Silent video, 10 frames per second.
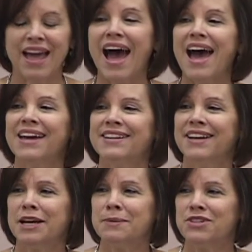I
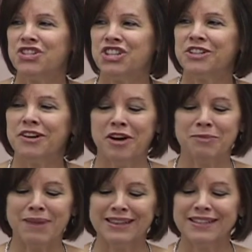had come to cheer
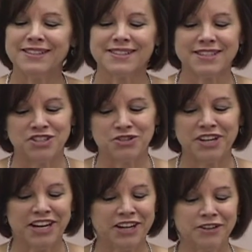on my little
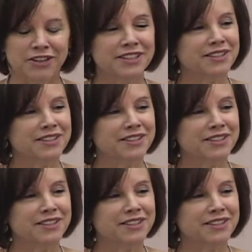sister, Karen,